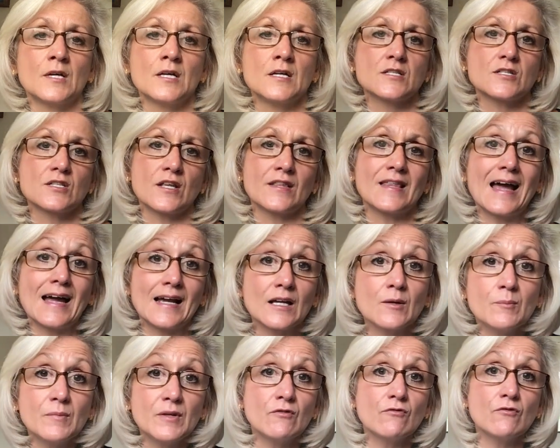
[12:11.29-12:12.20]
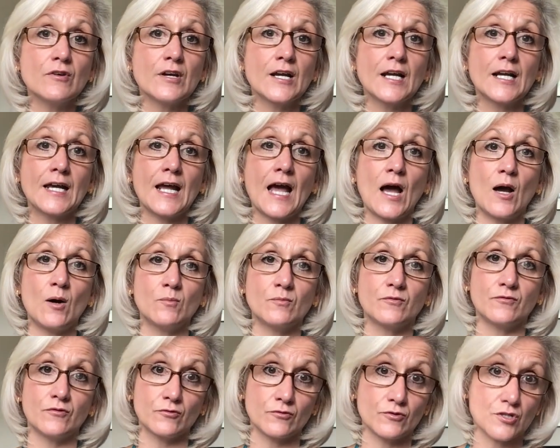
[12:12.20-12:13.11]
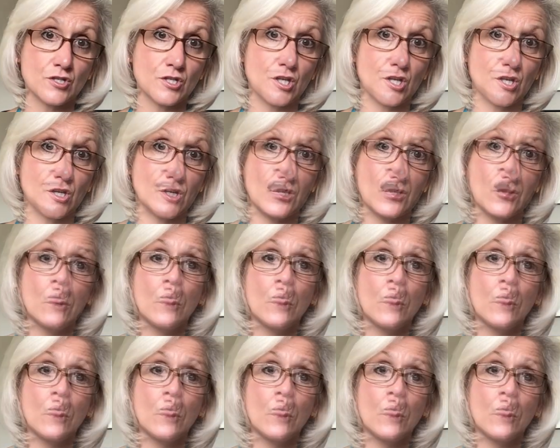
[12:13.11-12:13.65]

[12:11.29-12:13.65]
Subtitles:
So that can be really helpful too.